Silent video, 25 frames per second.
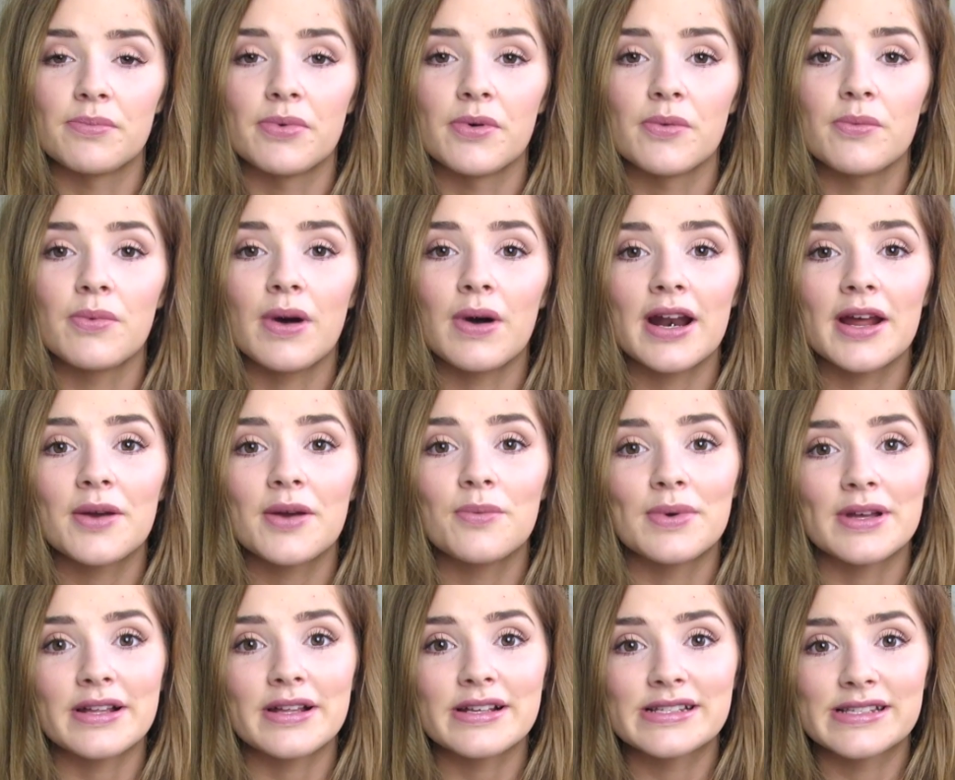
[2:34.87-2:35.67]
But what I
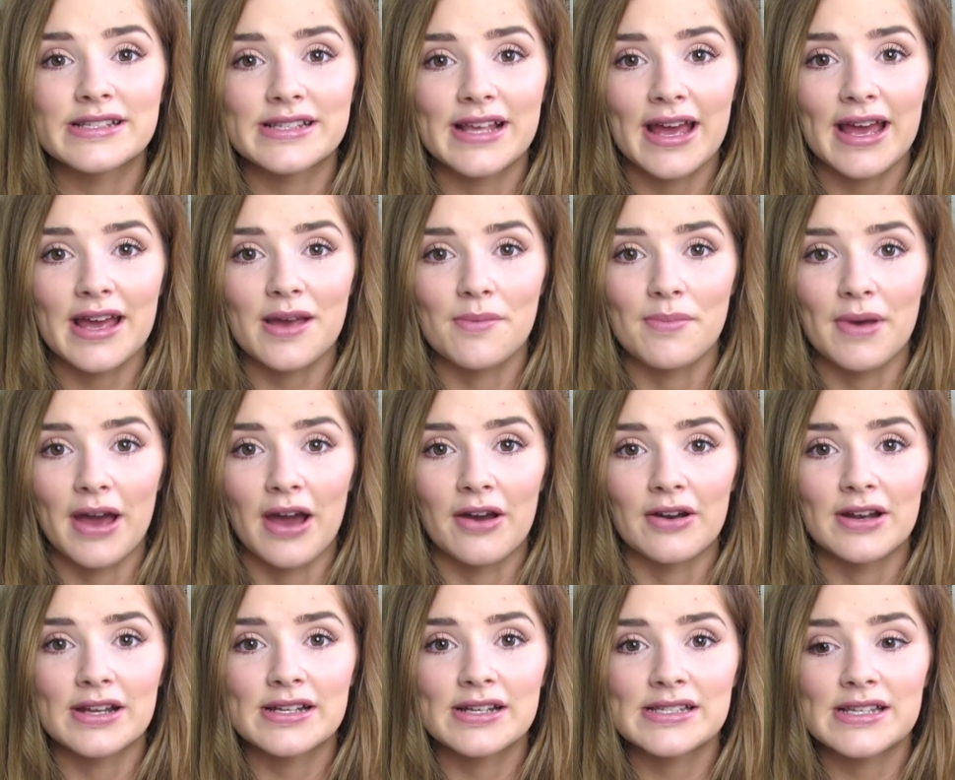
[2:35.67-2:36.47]
will say
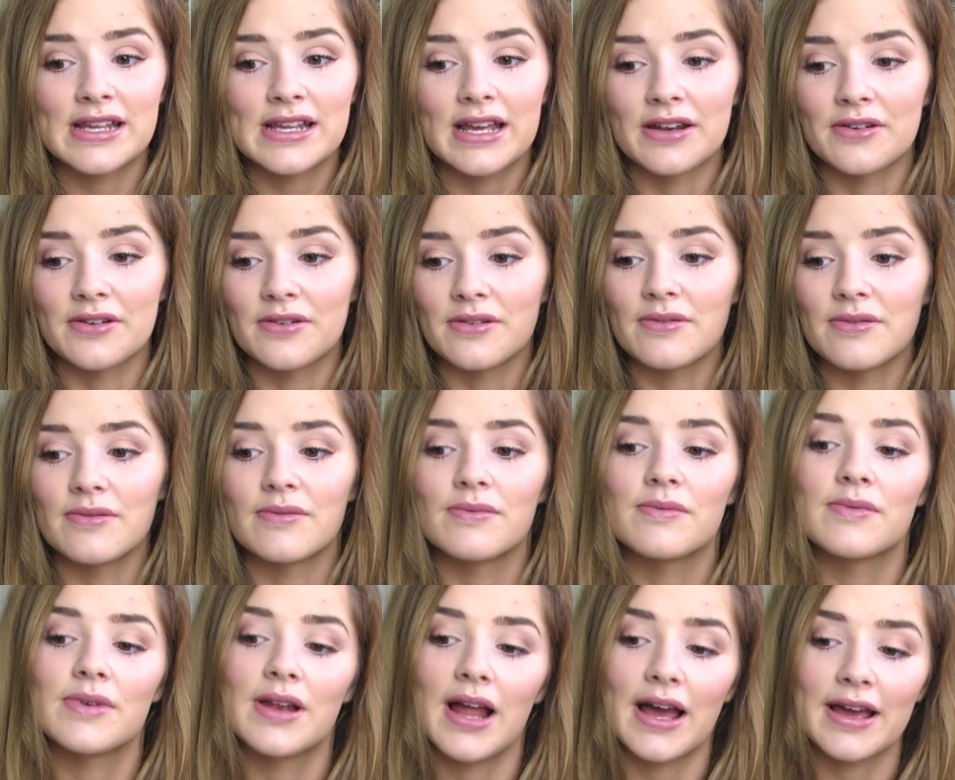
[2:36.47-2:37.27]
about it,
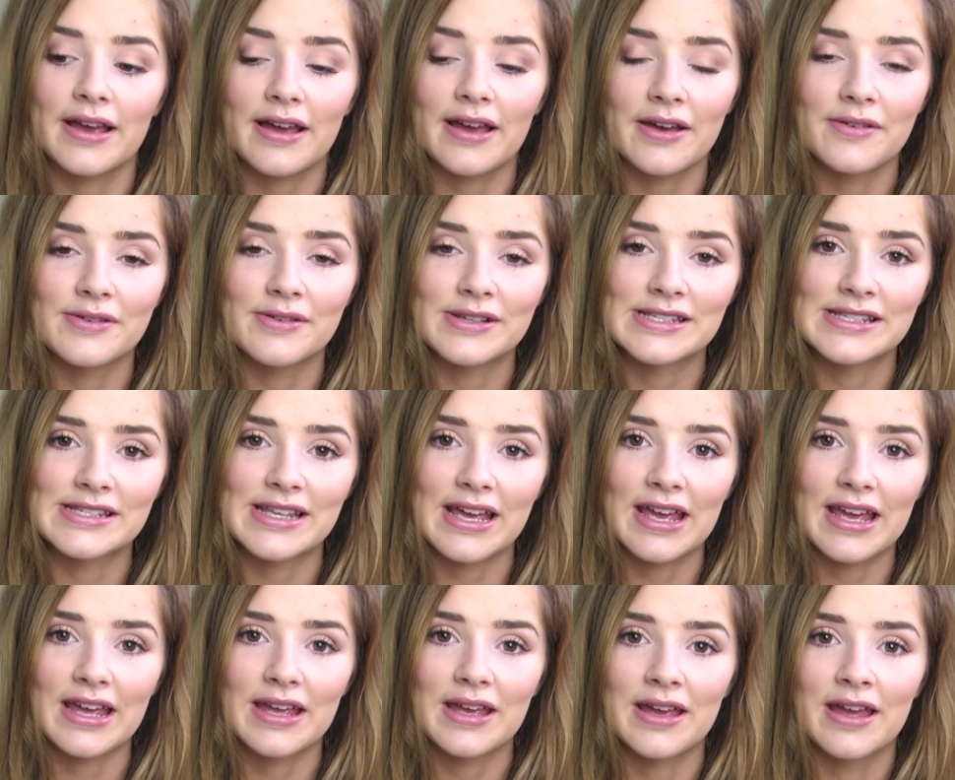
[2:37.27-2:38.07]
like I was
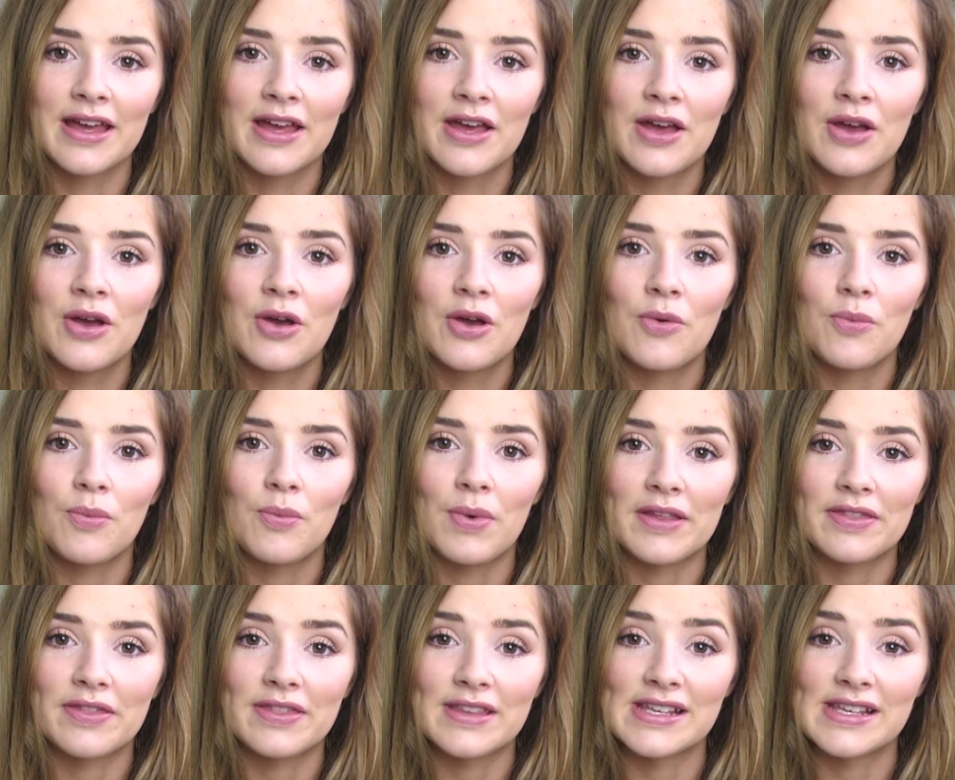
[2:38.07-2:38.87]
saying
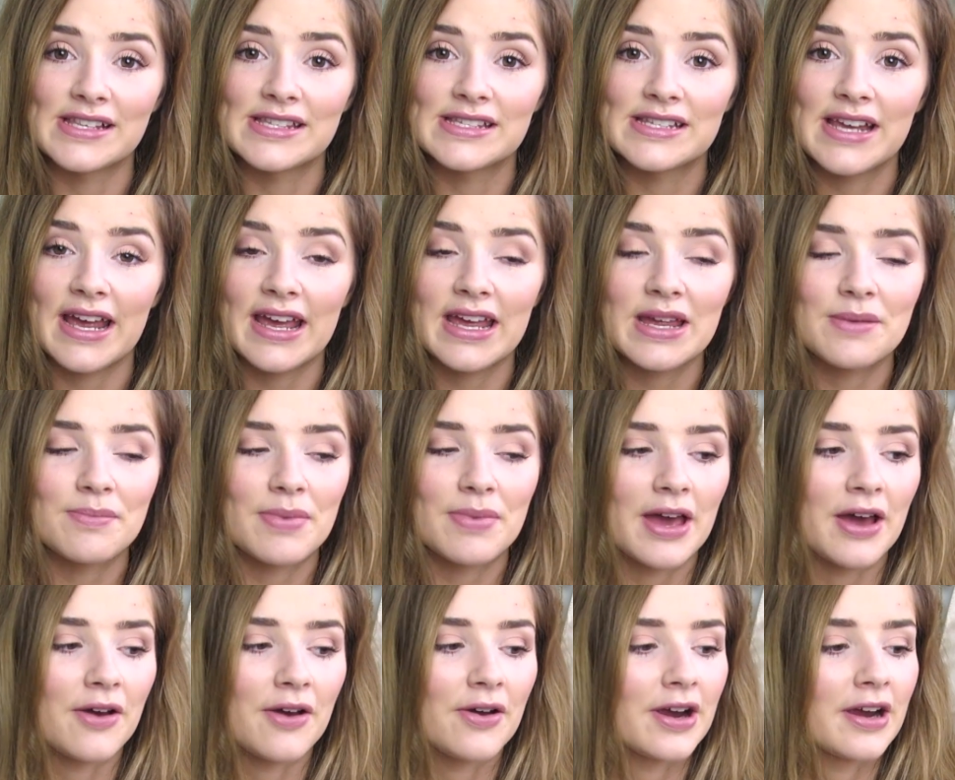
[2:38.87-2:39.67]
with the staying
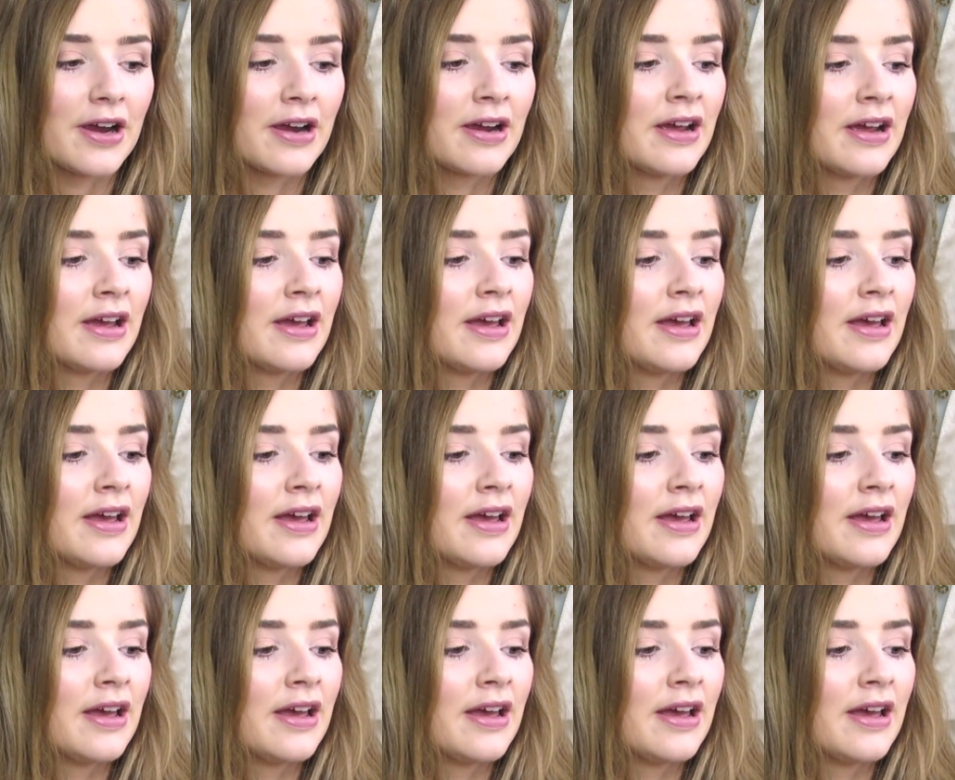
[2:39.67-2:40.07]
power,